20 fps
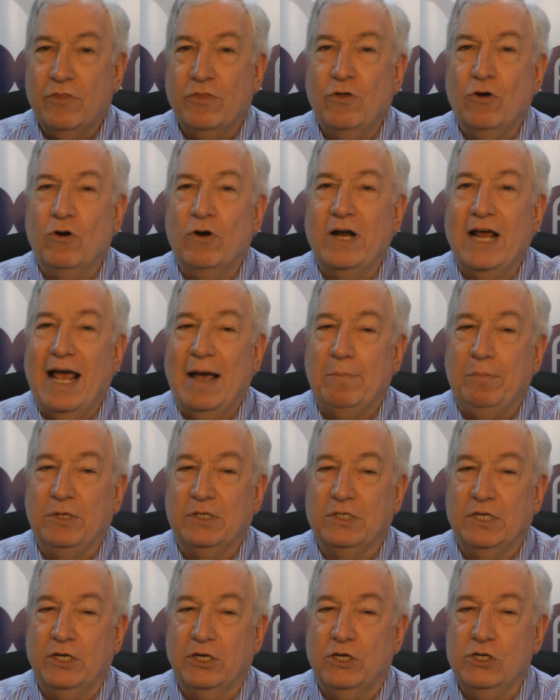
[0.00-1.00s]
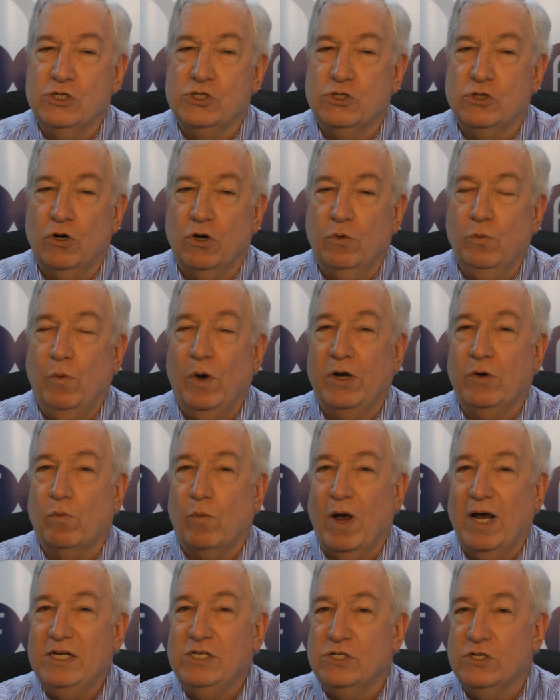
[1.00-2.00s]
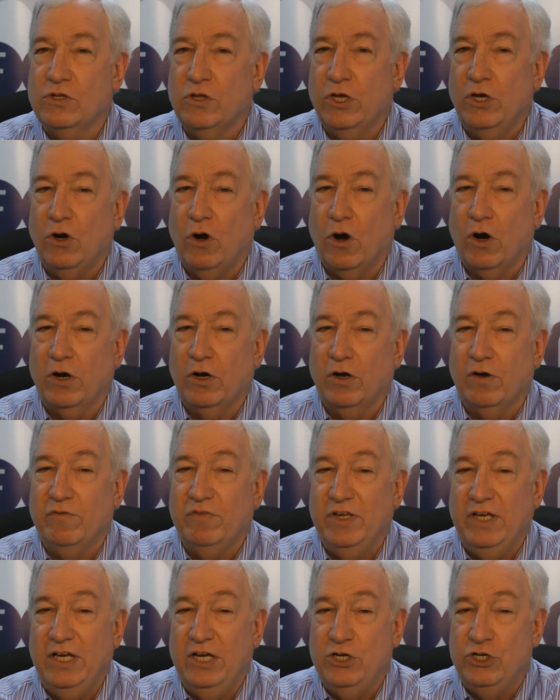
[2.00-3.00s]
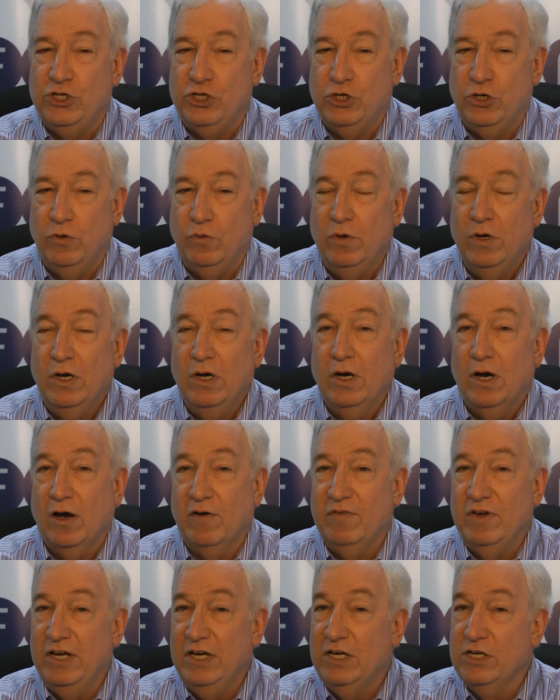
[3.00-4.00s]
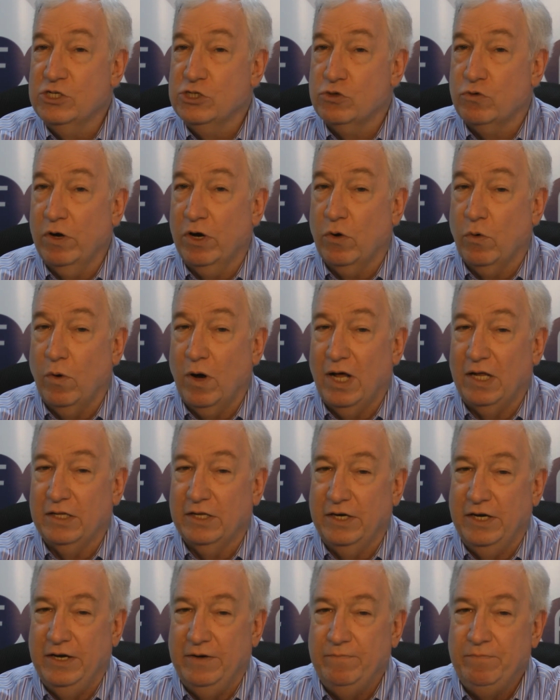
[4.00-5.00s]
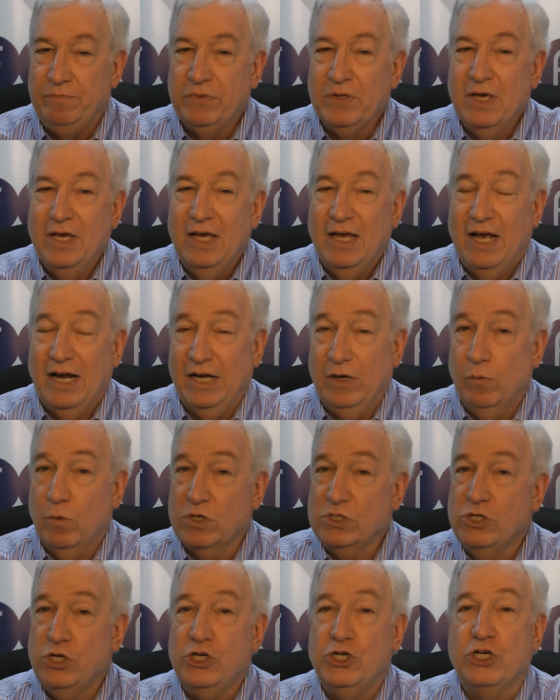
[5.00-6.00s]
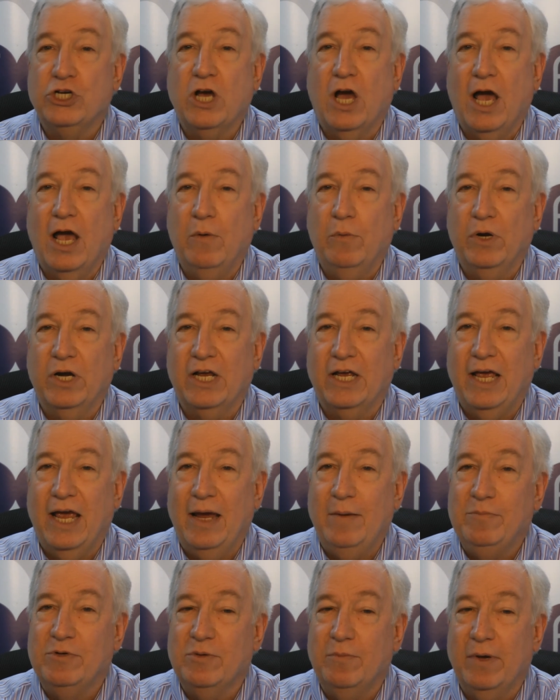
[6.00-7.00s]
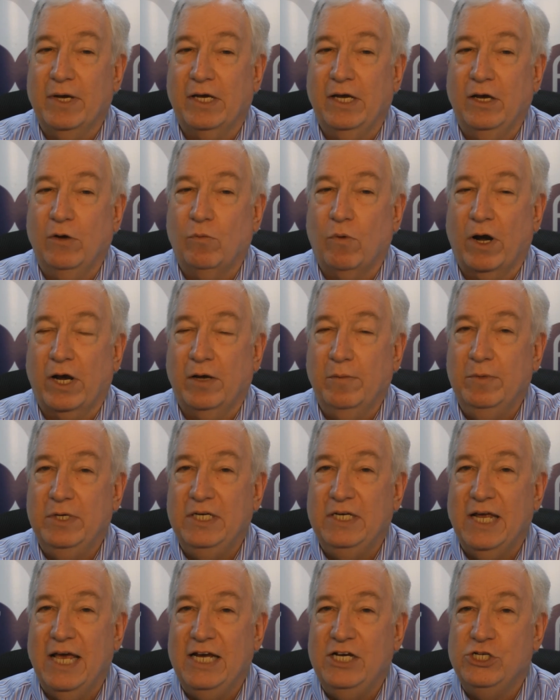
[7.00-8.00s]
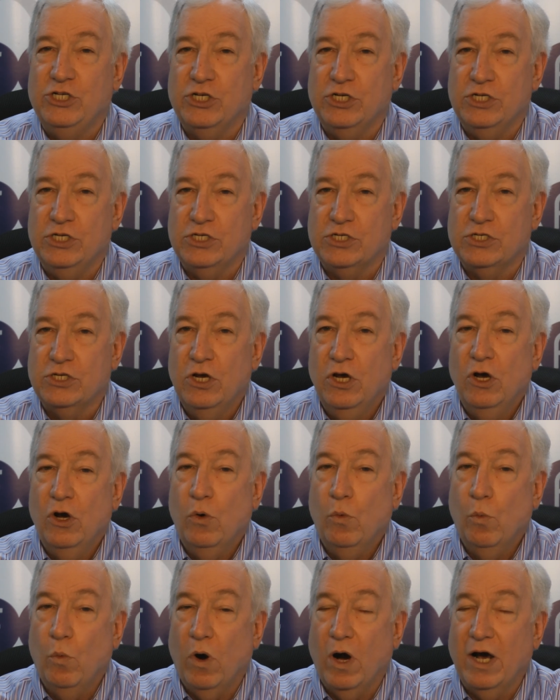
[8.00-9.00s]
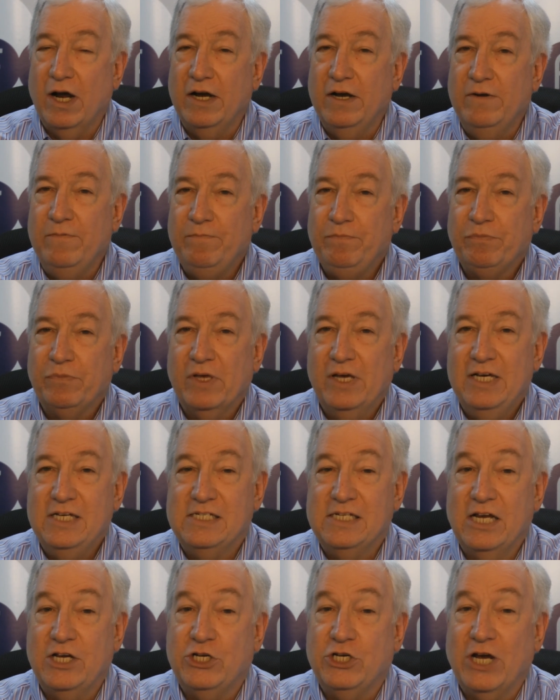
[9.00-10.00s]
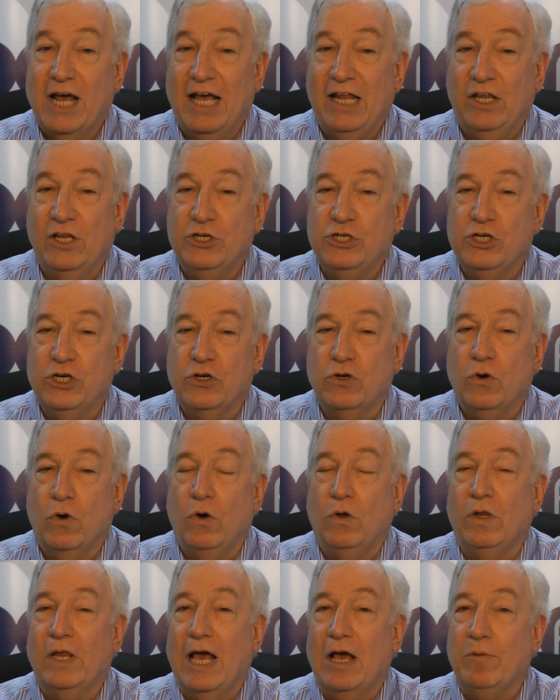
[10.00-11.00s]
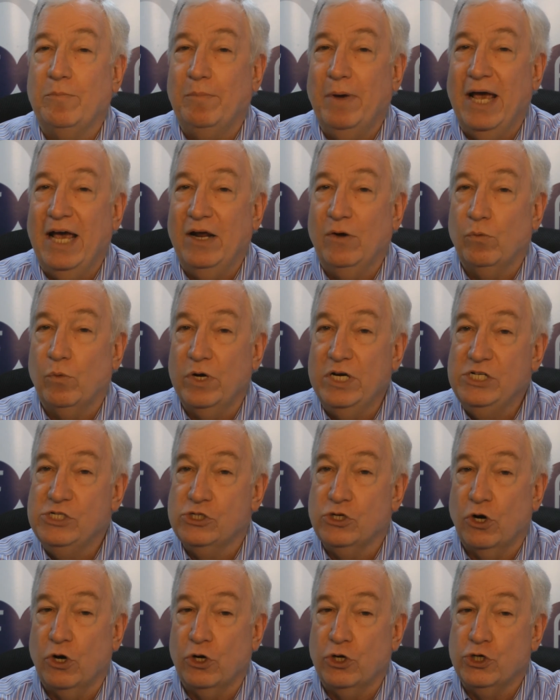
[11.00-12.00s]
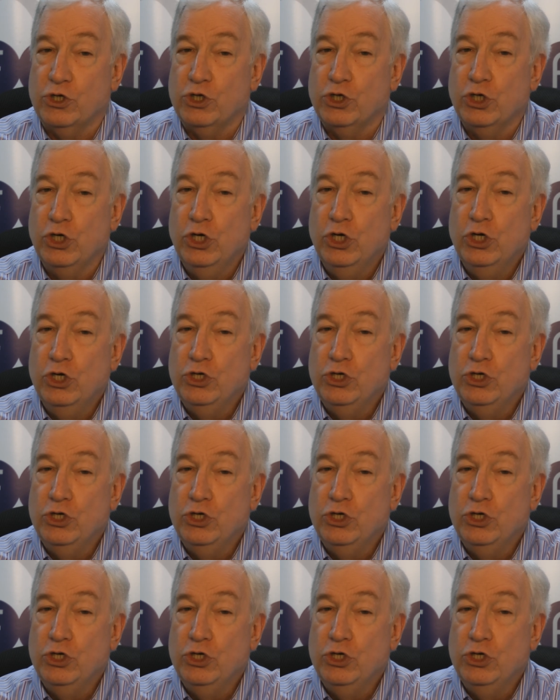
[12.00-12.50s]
third Appleton concern went right to the heart of the issue of industry quality, and he wasn't shy when it came to making recommendations. One, he said challenge and call out bad research.